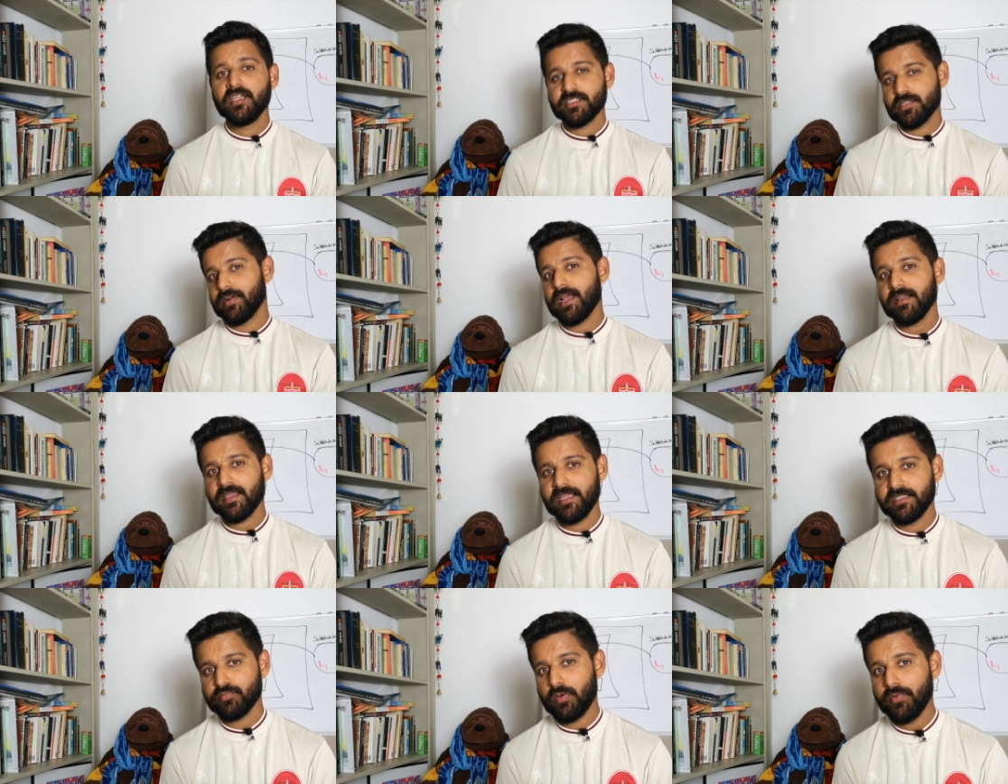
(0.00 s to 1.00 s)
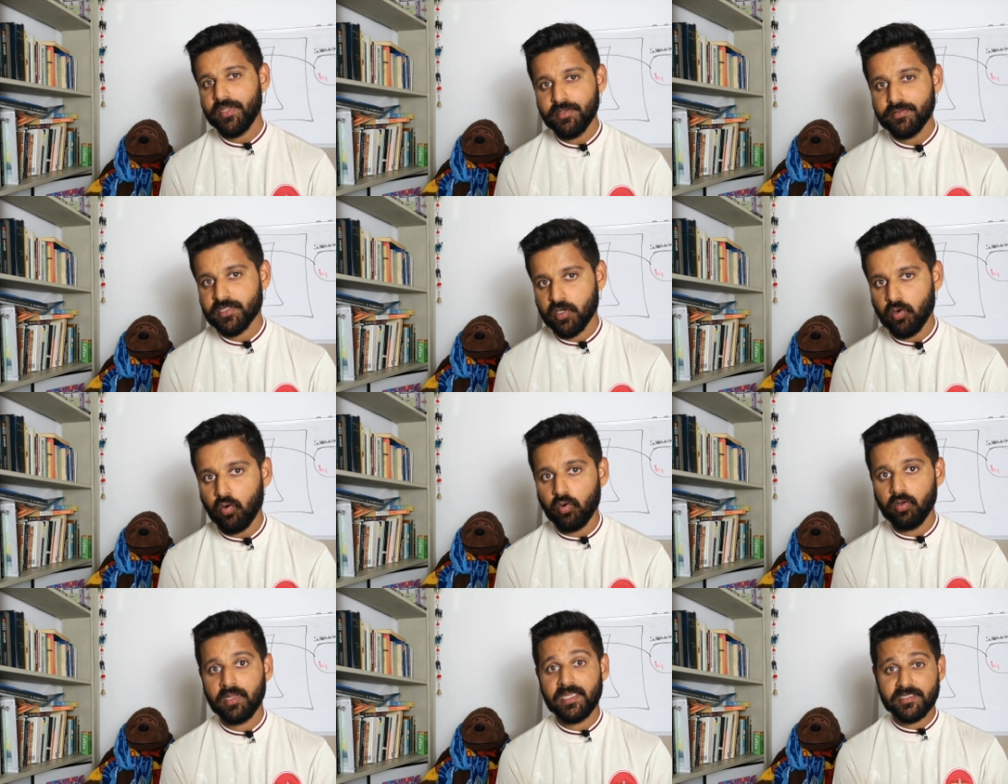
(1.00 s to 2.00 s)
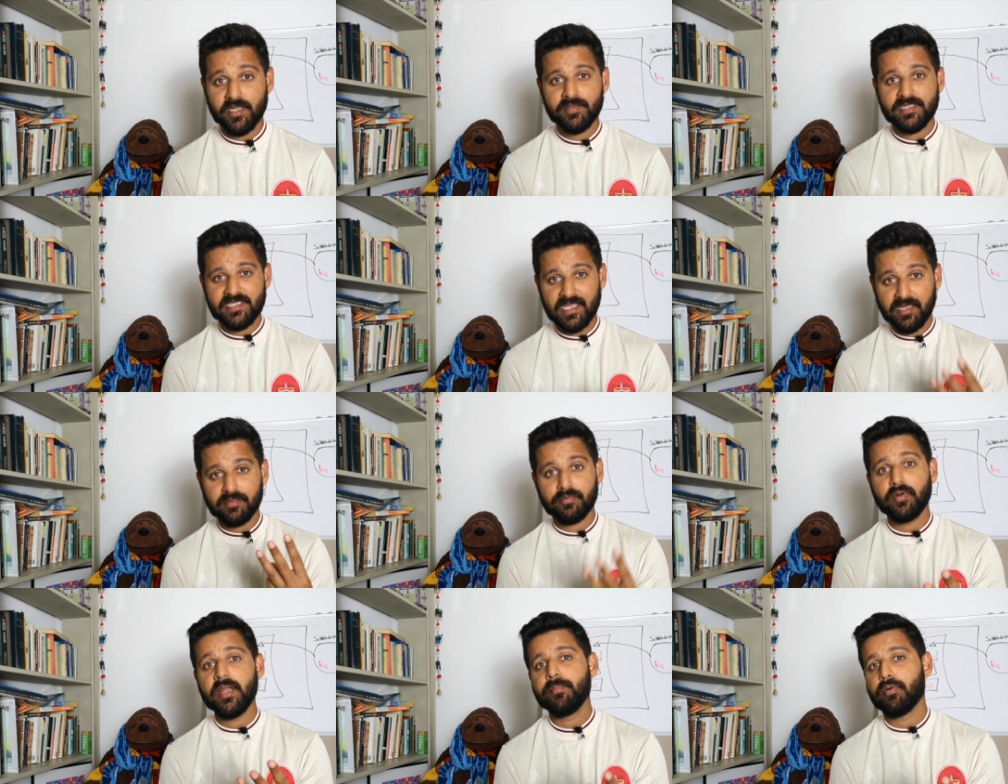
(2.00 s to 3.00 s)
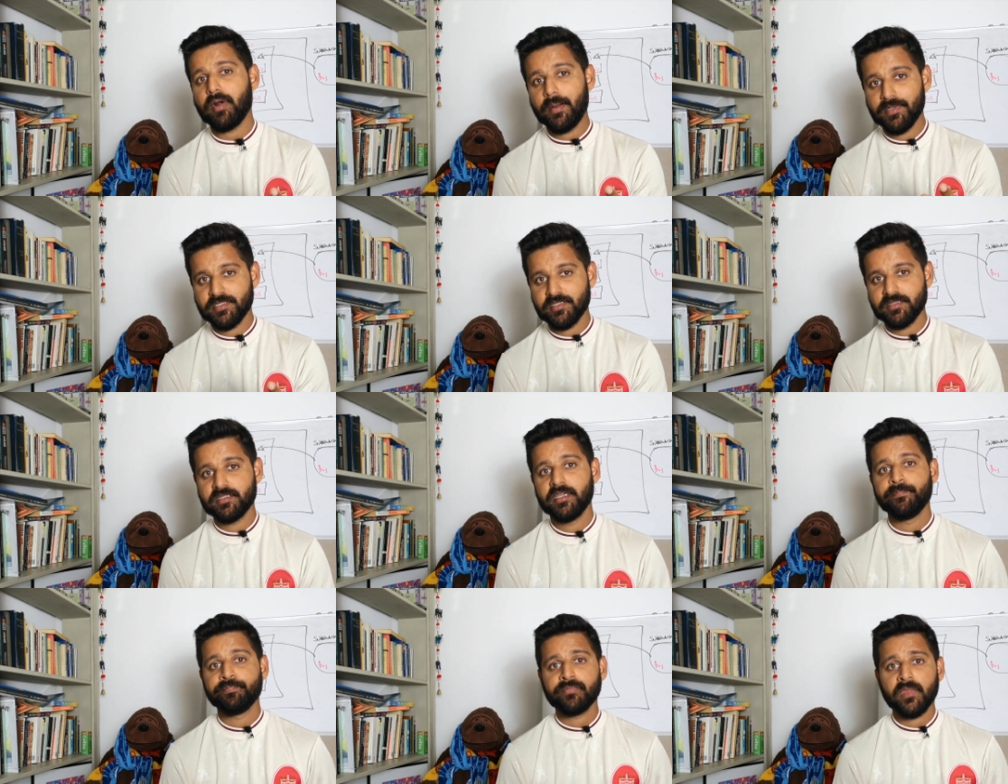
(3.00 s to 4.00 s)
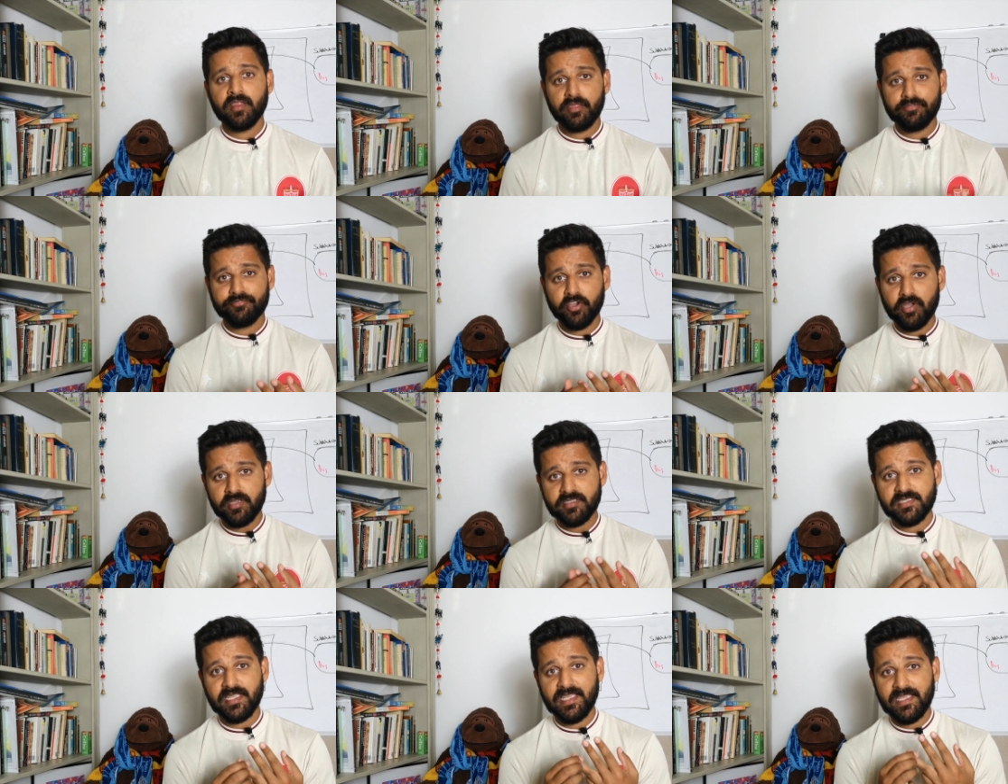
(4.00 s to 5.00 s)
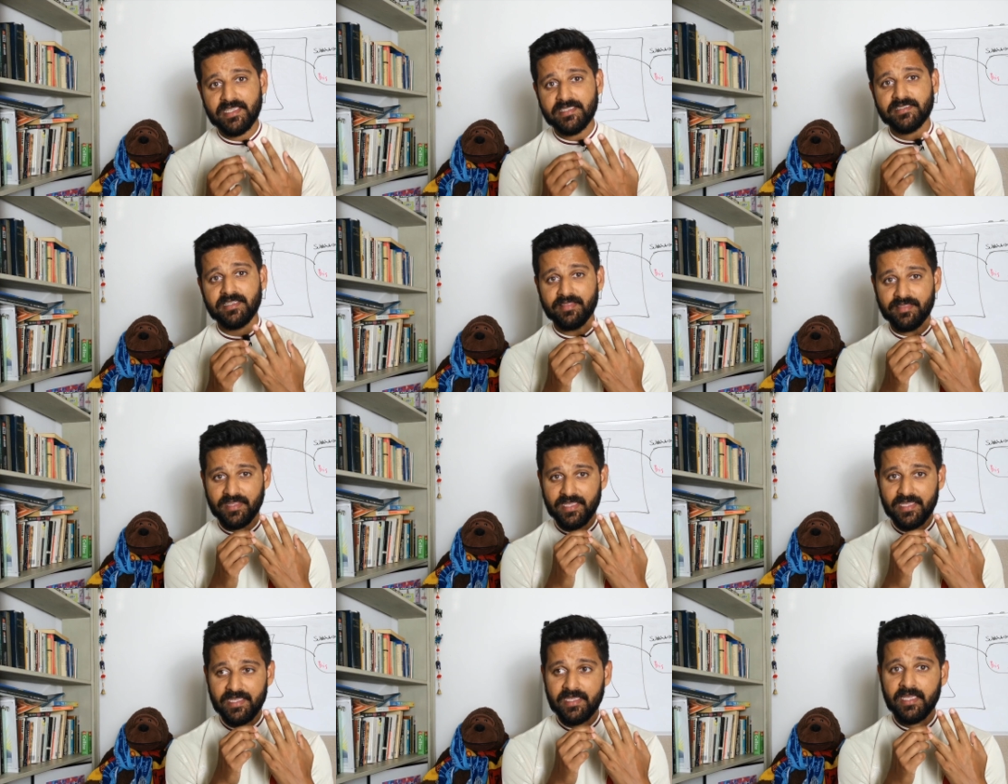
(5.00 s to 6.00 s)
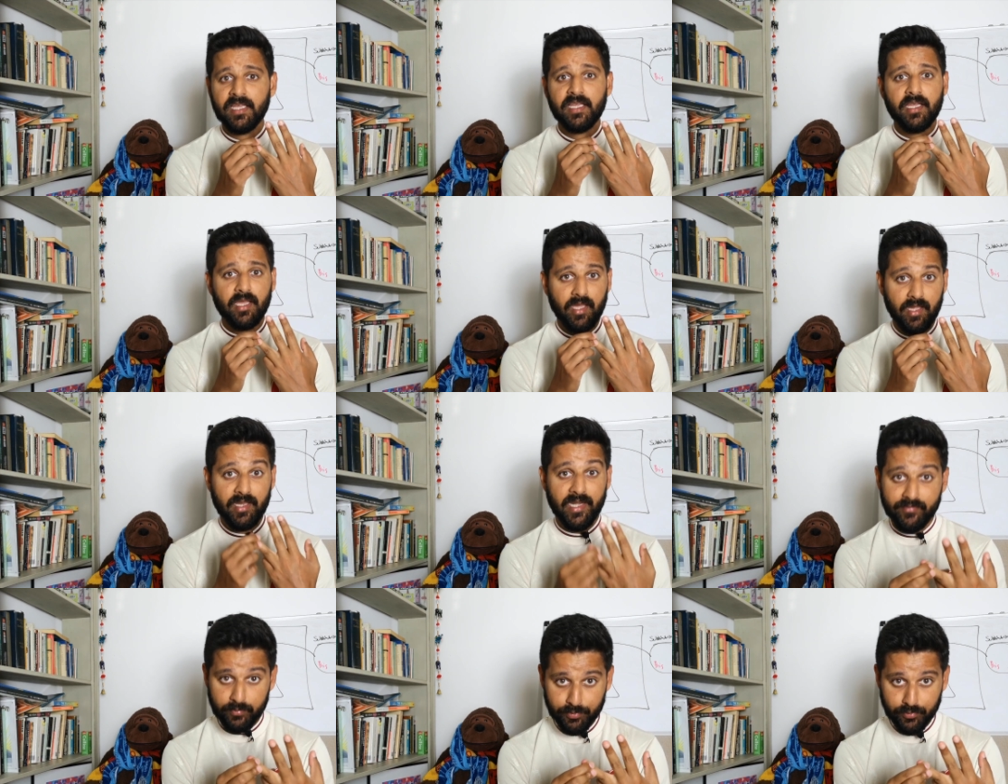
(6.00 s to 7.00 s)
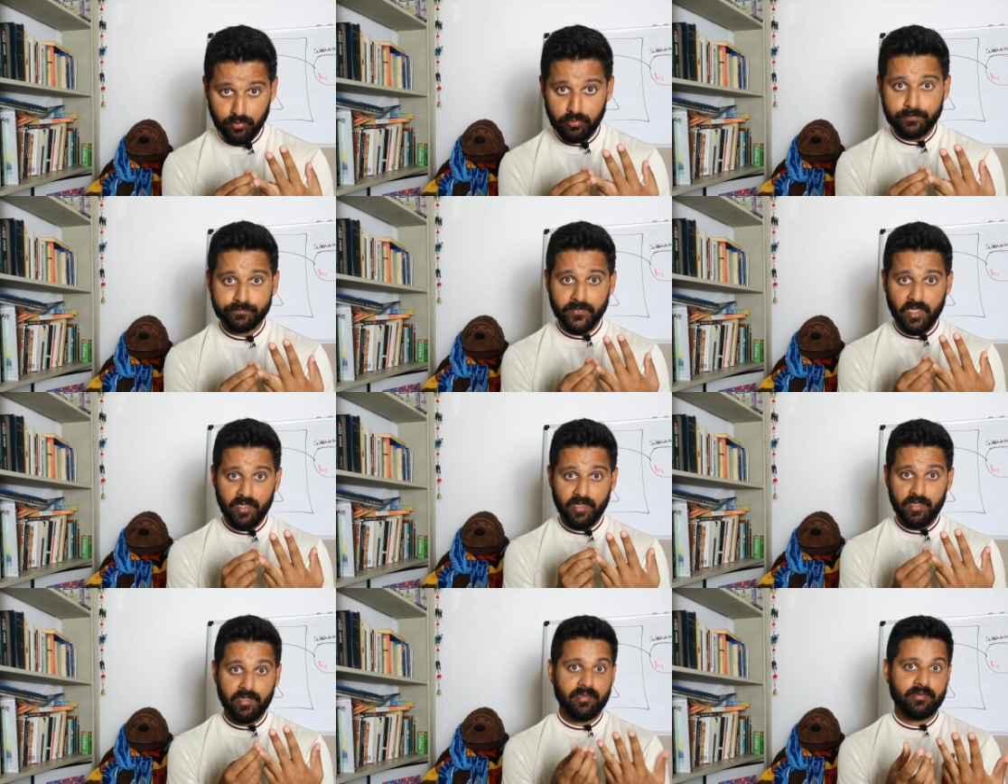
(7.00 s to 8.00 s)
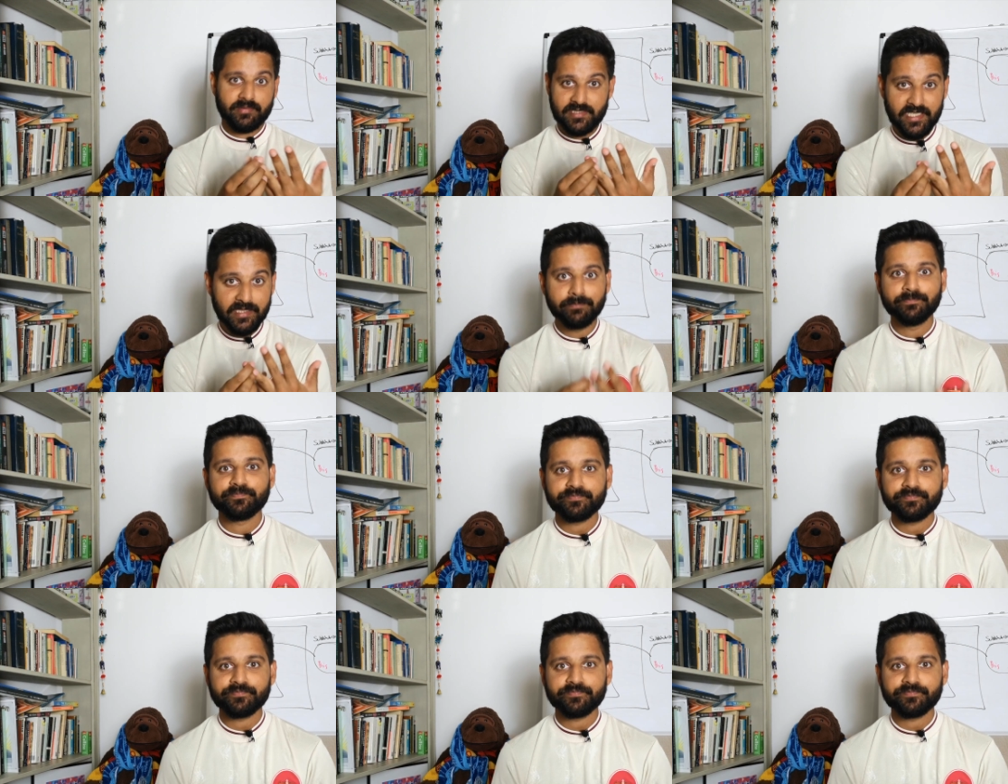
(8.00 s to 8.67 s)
So in our case, when we use call, it's going to take three parameters. The first is the uh, Liverpool uh, team.